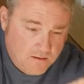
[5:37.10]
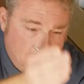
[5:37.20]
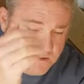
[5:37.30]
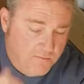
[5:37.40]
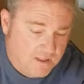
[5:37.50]

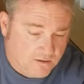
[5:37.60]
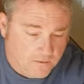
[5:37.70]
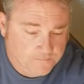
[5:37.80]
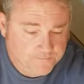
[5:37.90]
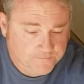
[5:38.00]
to middle.
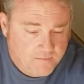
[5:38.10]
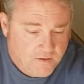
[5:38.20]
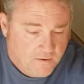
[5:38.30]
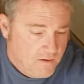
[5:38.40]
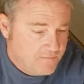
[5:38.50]

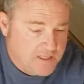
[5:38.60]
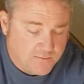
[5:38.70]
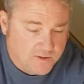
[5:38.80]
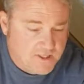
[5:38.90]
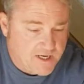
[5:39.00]
This
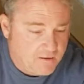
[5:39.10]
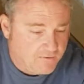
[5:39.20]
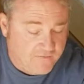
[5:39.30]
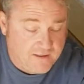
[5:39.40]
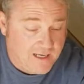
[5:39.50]
particular
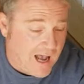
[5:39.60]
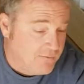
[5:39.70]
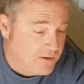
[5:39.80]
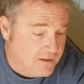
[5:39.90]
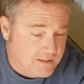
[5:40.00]
fitting, I
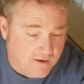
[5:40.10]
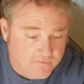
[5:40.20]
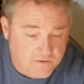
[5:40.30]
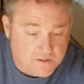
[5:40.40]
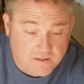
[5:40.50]
really love
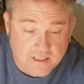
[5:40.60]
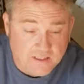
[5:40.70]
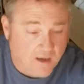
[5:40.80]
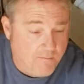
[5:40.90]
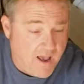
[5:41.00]
using these
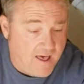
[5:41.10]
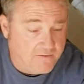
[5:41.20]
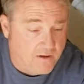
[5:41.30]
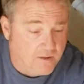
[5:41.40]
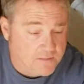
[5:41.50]
on
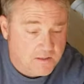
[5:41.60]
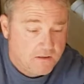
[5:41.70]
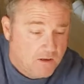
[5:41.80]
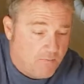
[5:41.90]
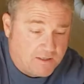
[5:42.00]
bathtubs.
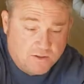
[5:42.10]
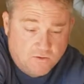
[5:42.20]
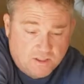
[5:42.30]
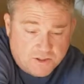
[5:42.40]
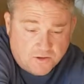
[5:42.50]
My
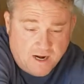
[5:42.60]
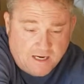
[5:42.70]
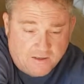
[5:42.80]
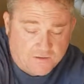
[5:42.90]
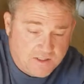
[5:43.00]
2-inch drain
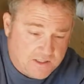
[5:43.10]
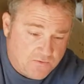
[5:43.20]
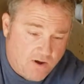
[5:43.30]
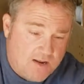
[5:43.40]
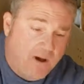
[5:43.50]
goes this
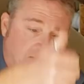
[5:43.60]
way, my